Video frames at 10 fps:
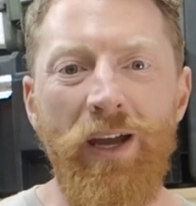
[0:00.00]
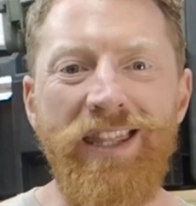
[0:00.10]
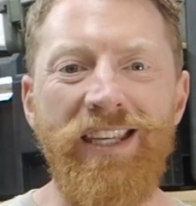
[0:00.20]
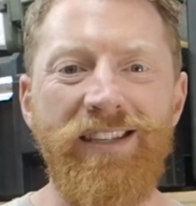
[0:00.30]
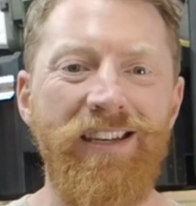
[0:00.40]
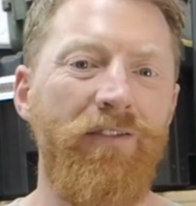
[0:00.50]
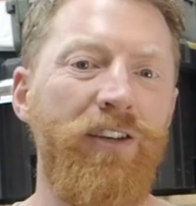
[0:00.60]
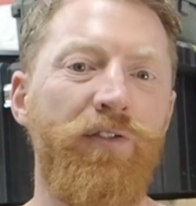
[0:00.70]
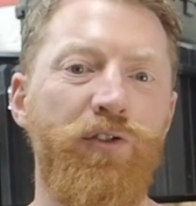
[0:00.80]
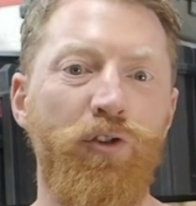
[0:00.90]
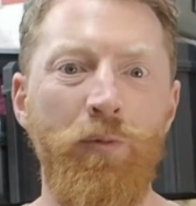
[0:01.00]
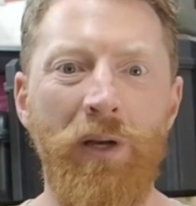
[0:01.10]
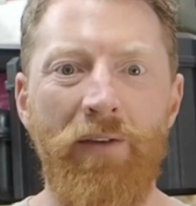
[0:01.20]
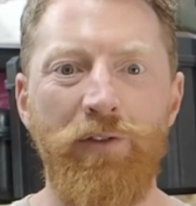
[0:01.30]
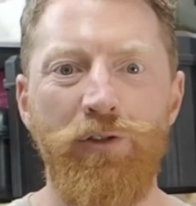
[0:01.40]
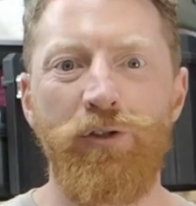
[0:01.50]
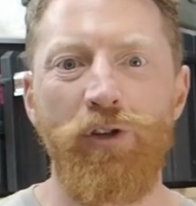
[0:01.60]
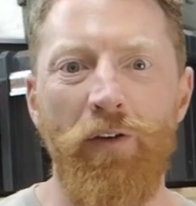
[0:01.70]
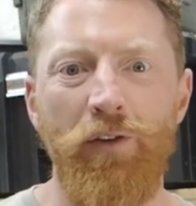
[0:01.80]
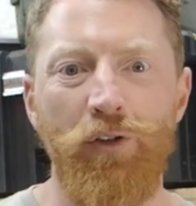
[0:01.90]
in this series of scuba diving
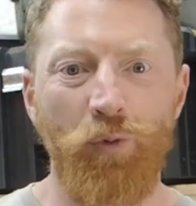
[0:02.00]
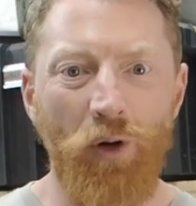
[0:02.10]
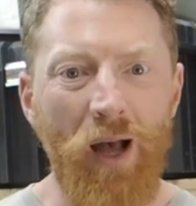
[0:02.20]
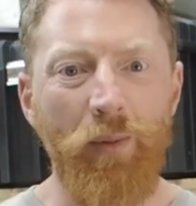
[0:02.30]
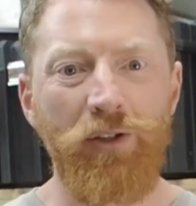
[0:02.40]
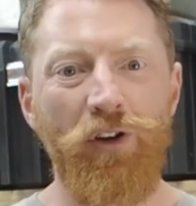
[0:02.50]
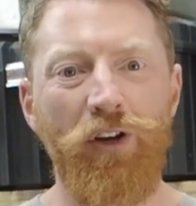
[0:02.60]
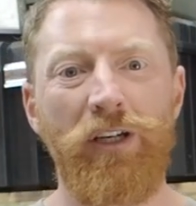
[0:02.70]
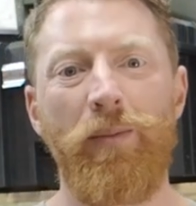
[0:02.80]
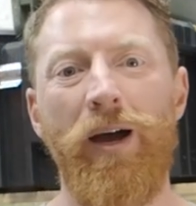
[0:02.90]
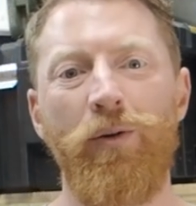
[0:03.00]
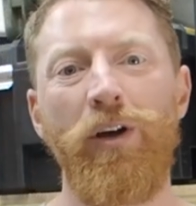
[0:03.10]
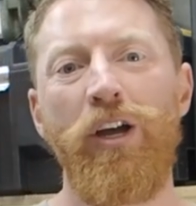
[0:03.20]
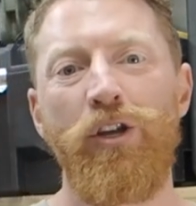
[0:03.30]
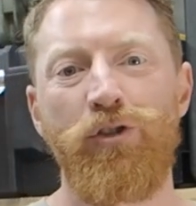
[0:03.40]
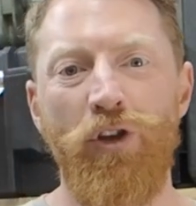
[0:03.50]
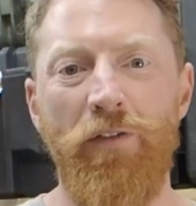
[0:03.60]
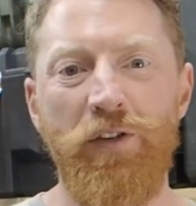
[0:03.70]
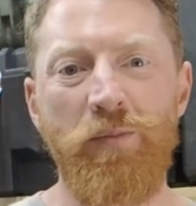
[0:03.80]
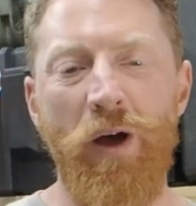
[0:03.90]
tutorials where I'll be talking about
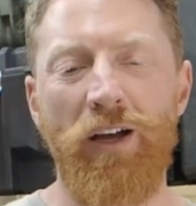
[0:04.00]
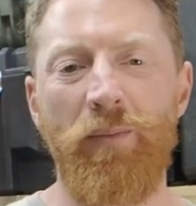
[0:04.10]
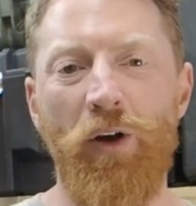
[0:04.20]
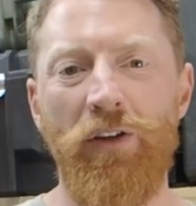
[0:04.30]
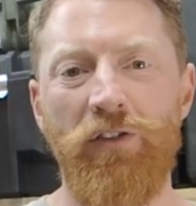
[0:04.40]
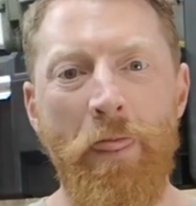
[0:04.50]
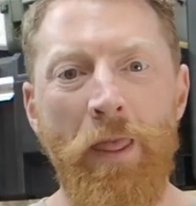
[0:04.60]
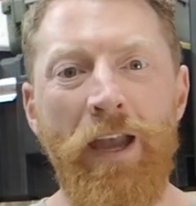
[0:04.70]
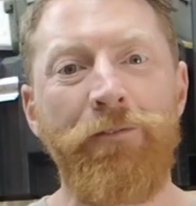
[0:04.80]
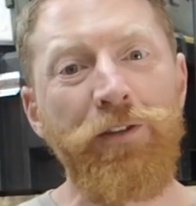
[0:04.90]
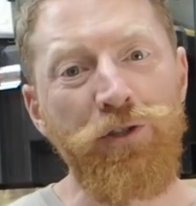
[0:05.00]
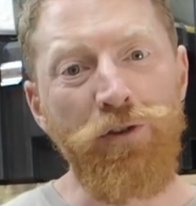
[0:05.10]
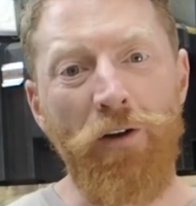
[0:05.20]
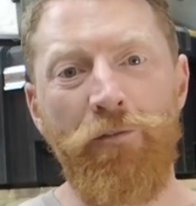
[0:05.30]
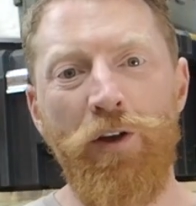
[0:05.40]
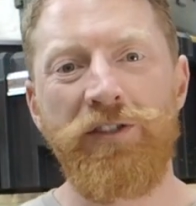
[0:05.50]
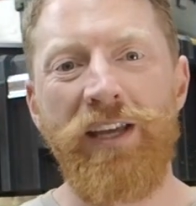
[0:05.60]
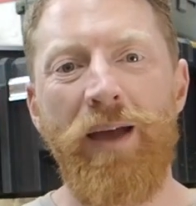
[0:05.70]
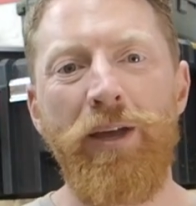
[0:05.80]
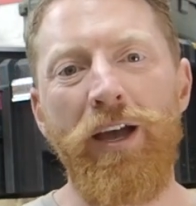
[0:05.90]
surface marker buoys. If this is your first
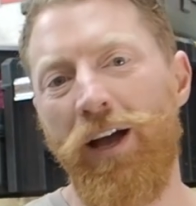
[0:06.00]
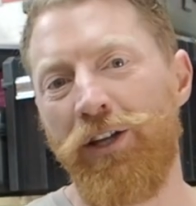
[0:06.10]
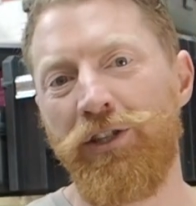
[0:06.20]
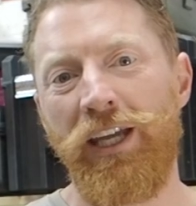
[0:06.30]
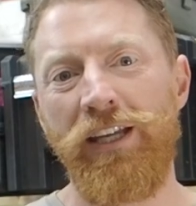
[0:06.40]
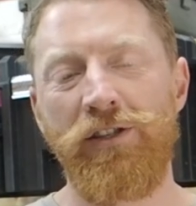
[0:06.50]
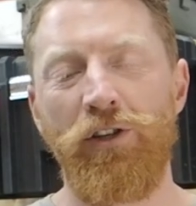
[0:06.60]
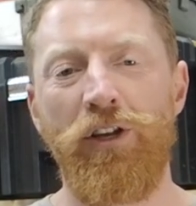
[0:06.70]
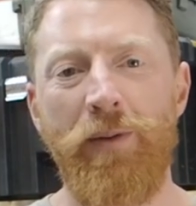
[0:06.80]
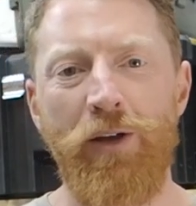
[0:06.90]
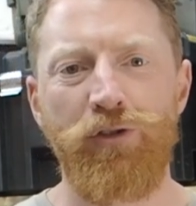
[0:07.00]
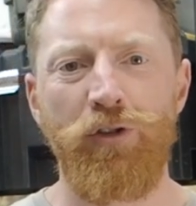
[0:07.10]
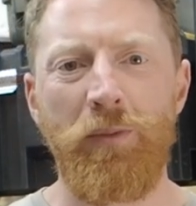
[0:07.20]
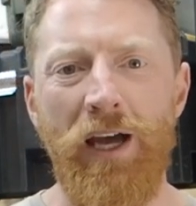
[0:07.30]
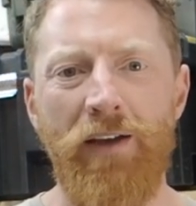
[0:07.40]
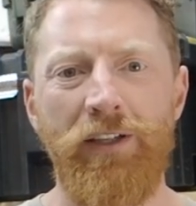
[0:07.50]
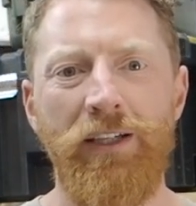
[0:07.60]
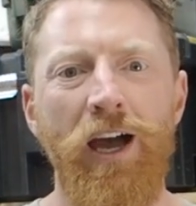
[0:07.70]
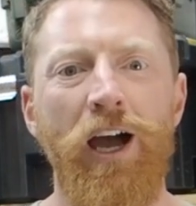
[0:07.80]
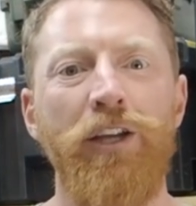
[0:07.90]
time here and you're keen to learn about scuba diving
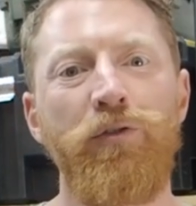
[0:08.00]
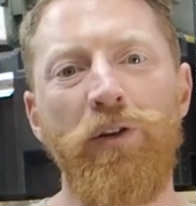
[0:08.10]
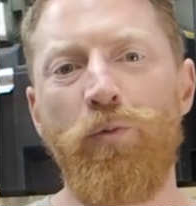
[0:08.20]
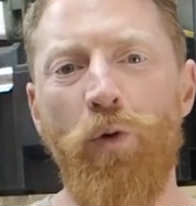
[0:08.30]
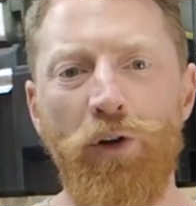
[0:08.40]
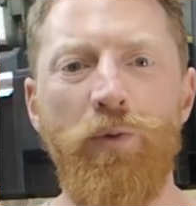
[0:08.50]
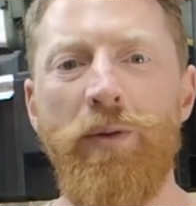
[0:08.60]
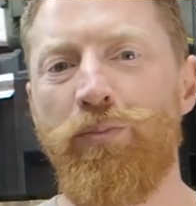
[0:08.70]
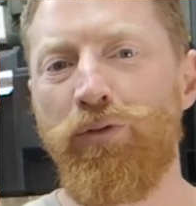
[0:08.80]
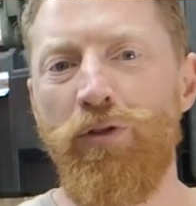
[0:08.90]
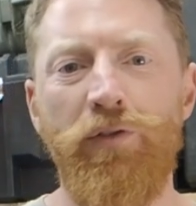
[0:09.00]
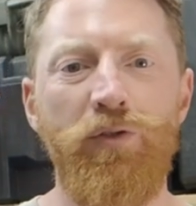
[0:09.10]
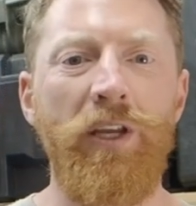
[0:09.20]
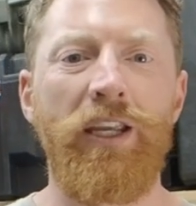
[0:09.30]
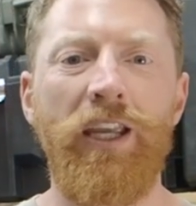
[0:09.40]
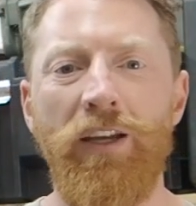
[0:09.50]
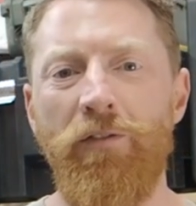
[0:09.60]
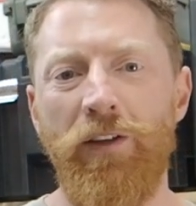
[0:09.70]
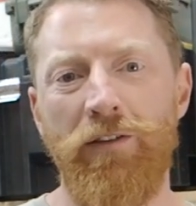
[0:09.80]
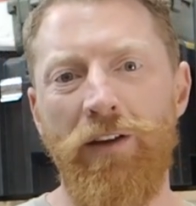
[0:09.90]
and you want to improve some of your kit
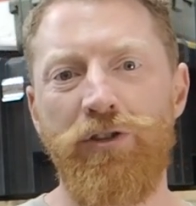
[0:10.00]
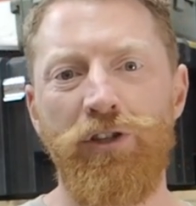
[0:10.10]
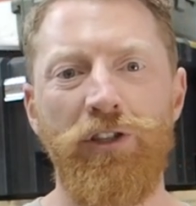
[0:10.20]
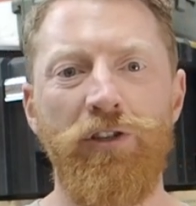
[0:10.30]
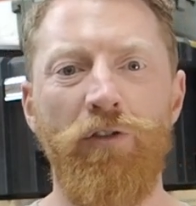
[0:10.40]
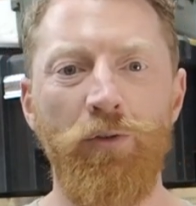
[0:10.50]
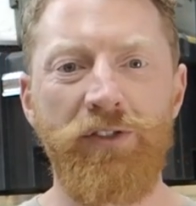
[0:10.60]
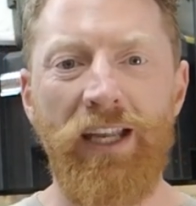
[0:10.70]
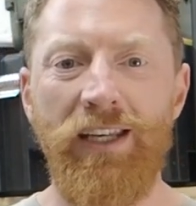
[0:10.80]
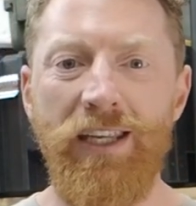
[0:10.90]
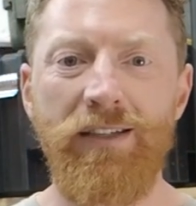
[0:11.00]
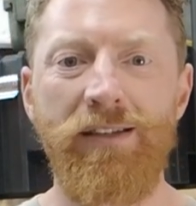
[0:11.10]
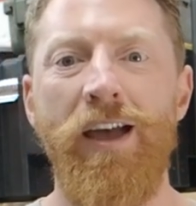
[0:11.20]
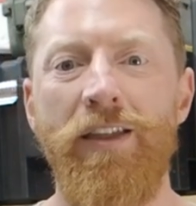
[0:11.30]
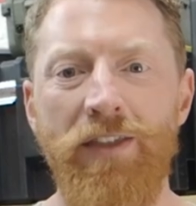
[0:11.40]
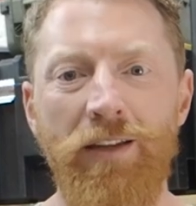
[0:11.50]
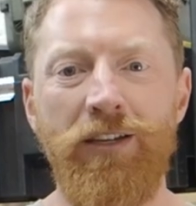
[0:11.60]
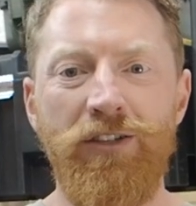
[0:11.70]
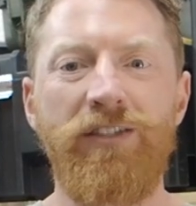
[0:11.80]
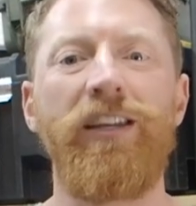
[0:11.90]
configuration and your own techniques, then
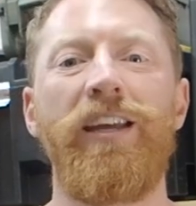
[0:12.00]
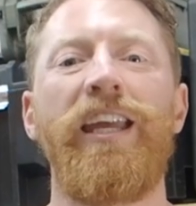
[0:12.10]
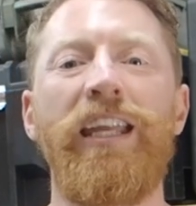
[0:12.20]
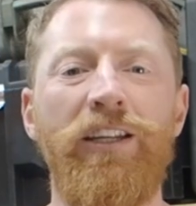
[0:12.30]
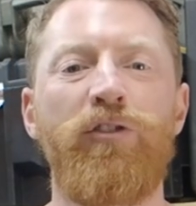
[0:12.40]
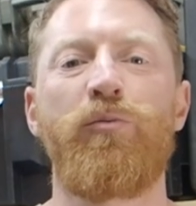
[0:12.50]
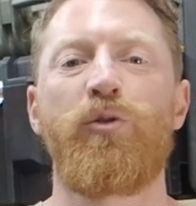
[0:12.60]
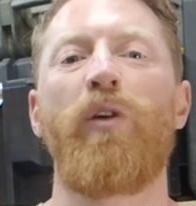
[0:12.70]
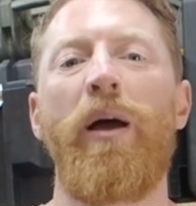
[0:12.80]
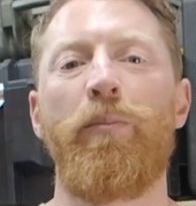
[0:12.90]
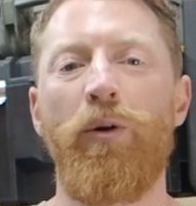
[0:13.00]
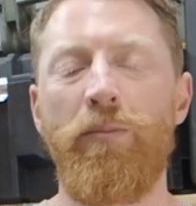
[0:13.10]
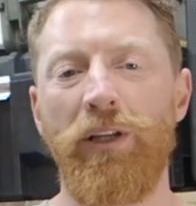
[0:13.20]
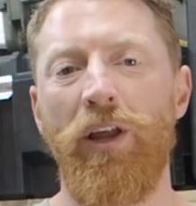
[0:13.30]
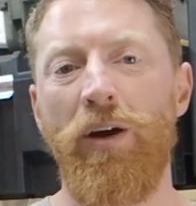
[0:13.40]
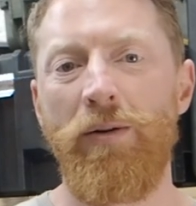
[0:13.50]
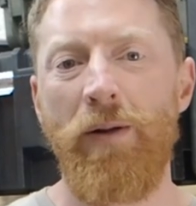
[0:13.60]
consider hitting the subscribe button below.